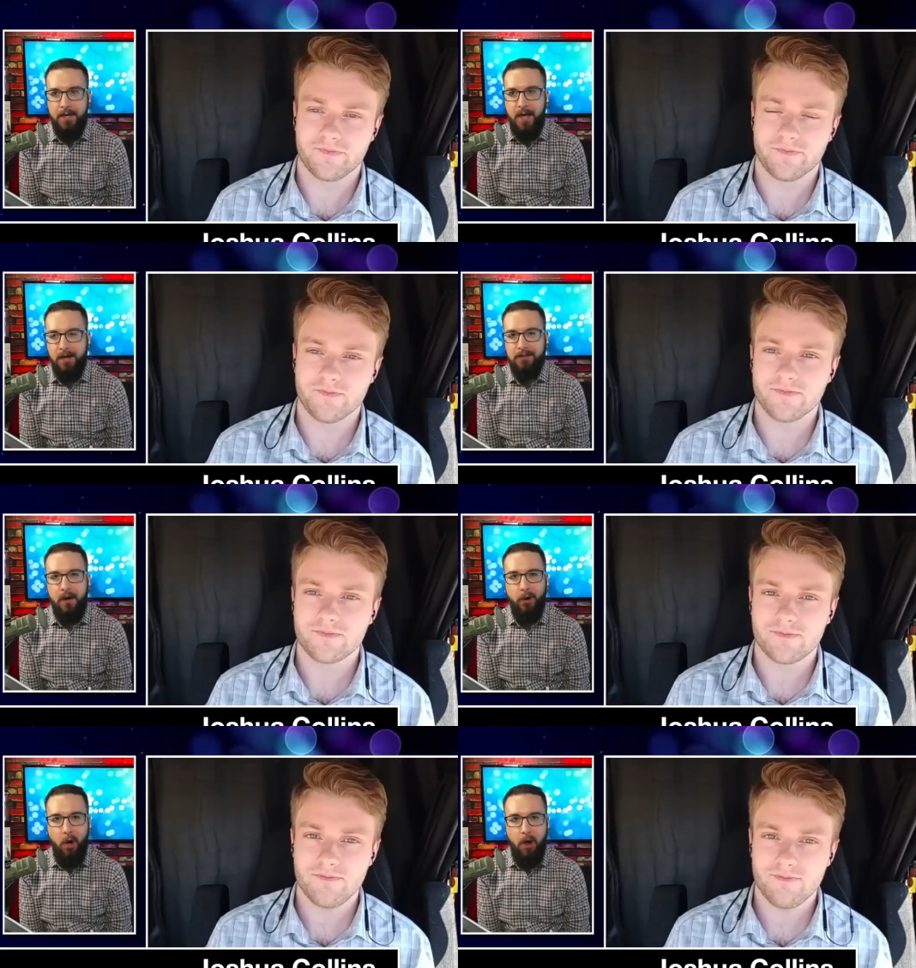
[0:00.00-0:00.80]
Speaker 1: at a
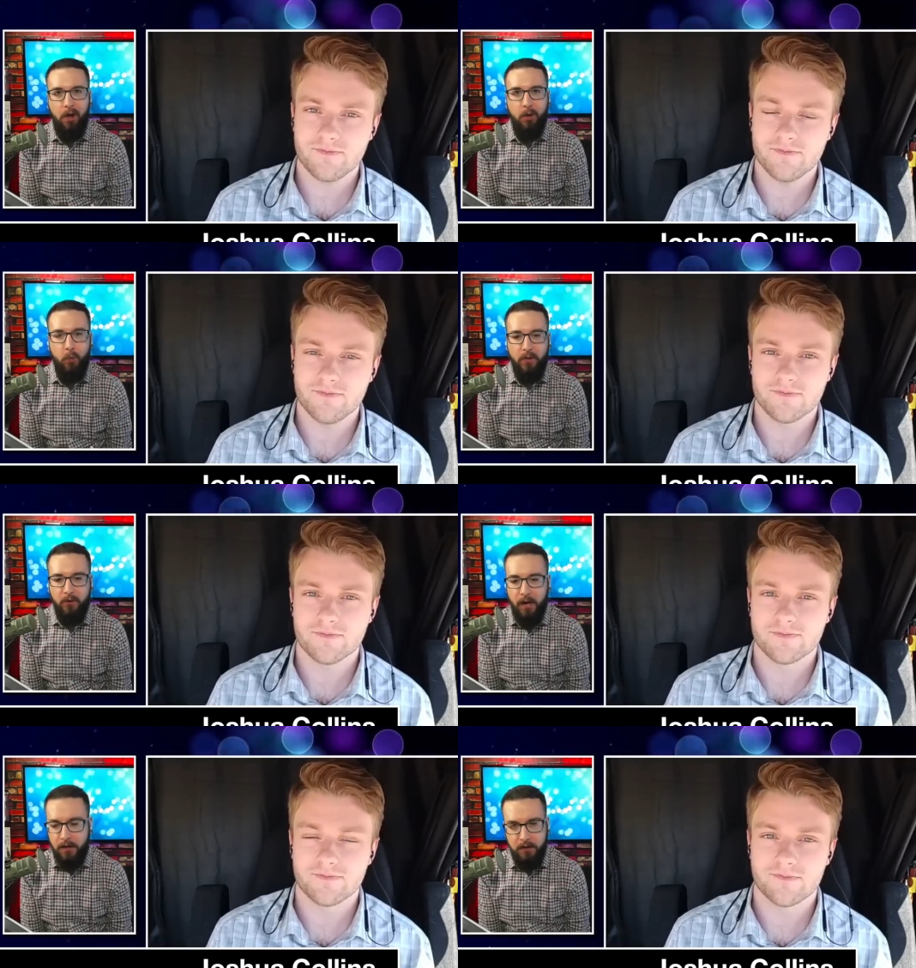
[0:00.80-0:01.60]
town hall whether
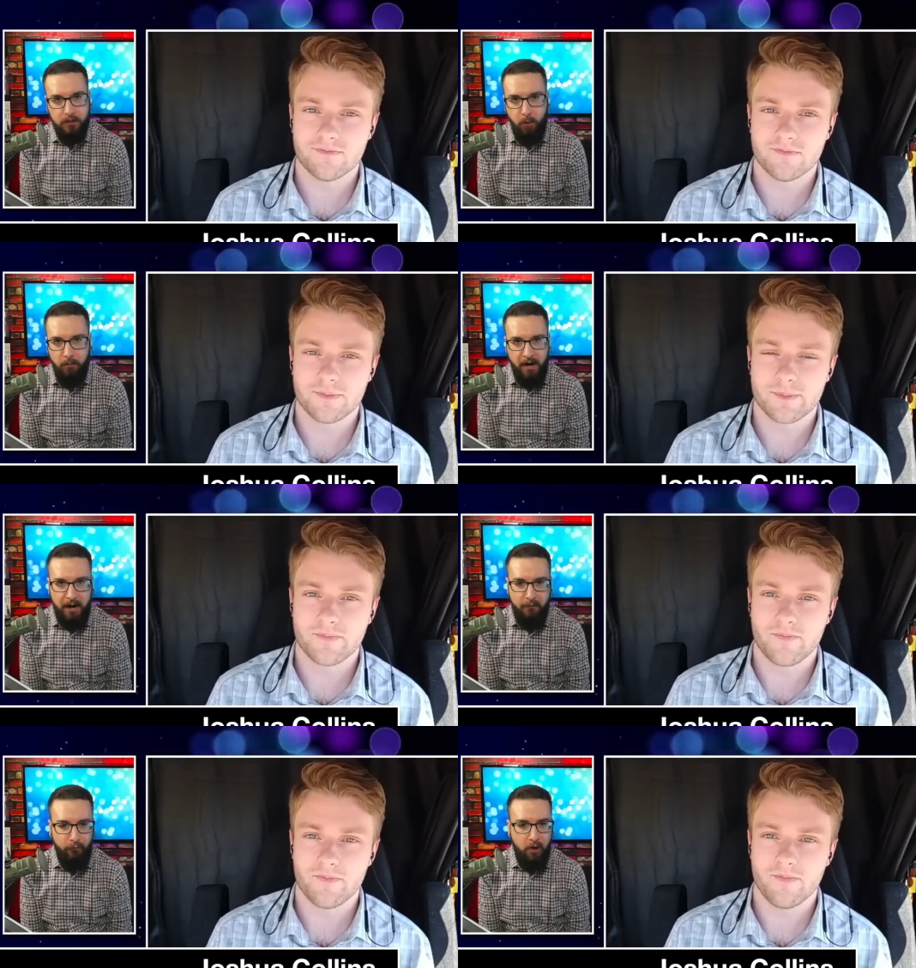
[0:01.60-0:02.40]
or not he'd support
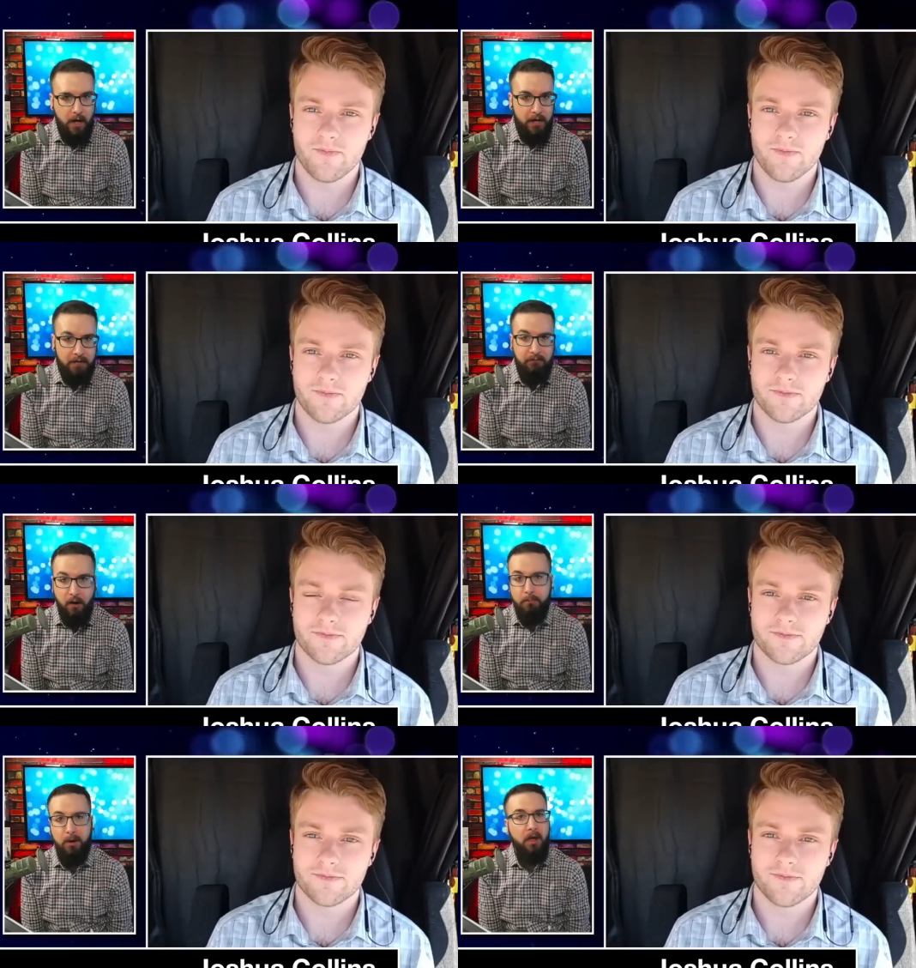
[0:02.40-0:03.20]
Medicare for all, and he
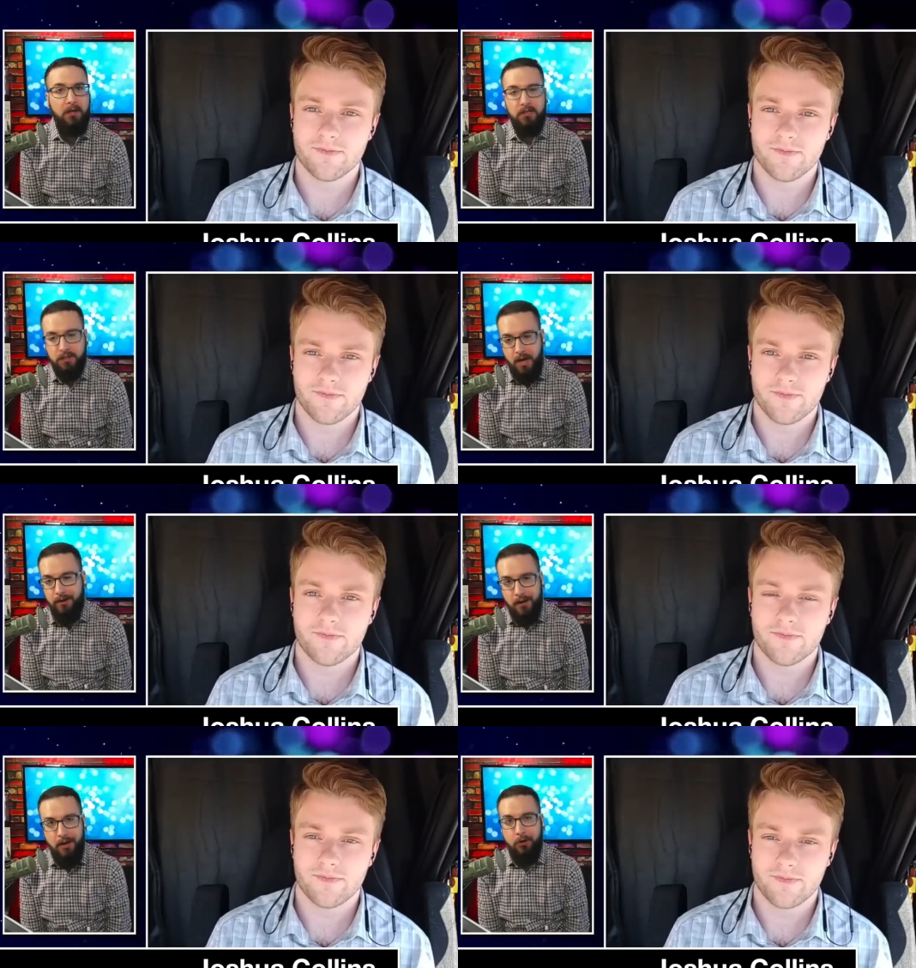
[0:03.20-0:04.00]
very bluntly
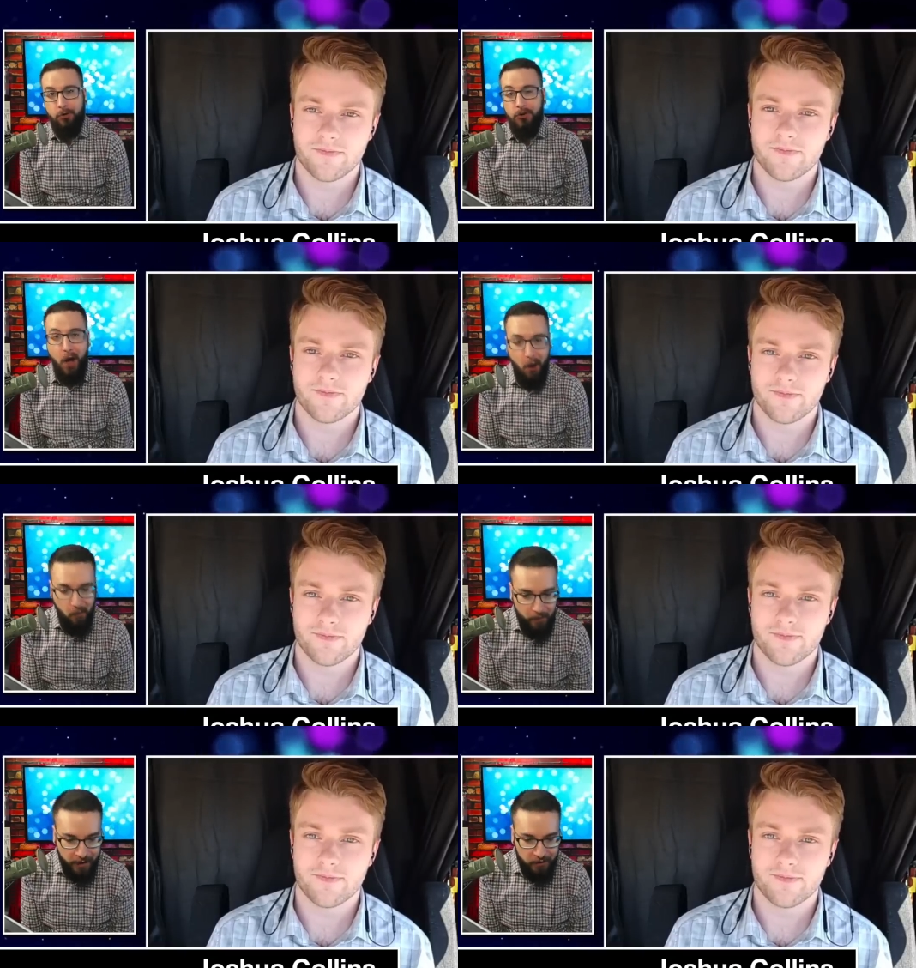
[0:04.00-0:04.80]
said no.